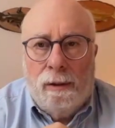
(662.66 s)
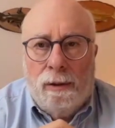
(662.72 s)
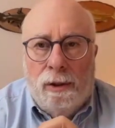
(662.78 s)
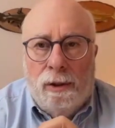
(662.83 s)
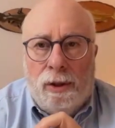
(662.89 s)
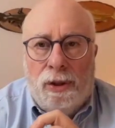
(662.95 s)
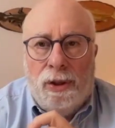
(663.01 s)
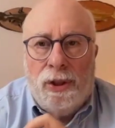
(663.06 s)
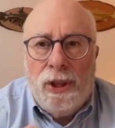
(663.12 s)
to
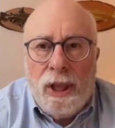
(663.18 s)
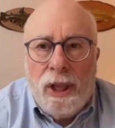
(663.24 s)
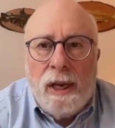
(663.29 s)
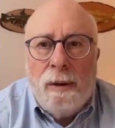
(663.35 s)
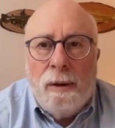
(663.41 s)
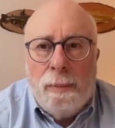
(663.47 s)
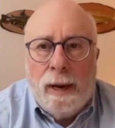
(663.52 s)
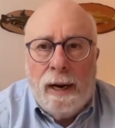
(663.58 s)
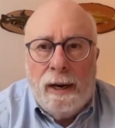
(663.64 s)
think
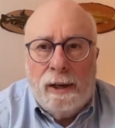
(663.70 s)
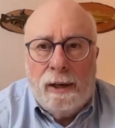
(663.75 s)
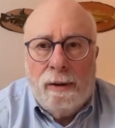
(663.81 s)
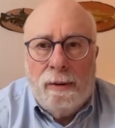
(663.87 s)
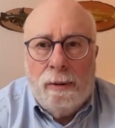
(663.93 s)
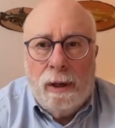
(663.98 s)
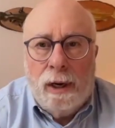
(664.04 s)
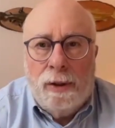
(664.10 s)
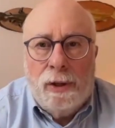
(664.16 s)
about it,
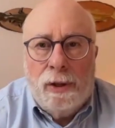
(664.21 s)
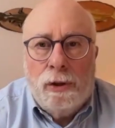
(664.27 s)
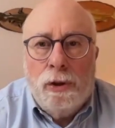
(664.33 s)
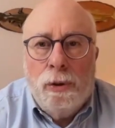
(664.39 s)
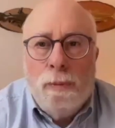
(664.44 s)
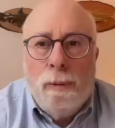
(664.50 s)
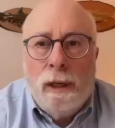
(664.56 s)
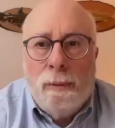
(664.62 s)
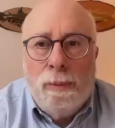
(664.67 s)
and I think too
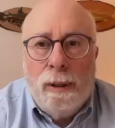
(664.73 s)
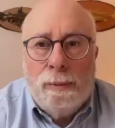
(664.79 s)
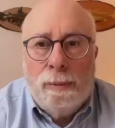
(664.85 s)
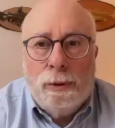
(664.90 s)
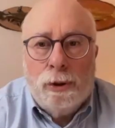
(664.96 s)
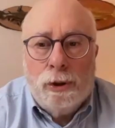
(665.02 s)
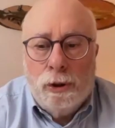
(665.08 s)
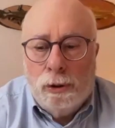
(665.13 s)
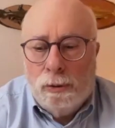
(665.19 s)
many people
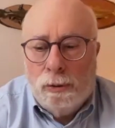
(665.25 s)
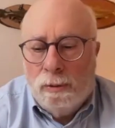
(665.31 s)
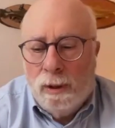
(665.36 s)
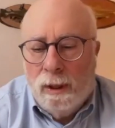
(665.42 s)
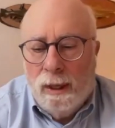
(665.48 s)
do,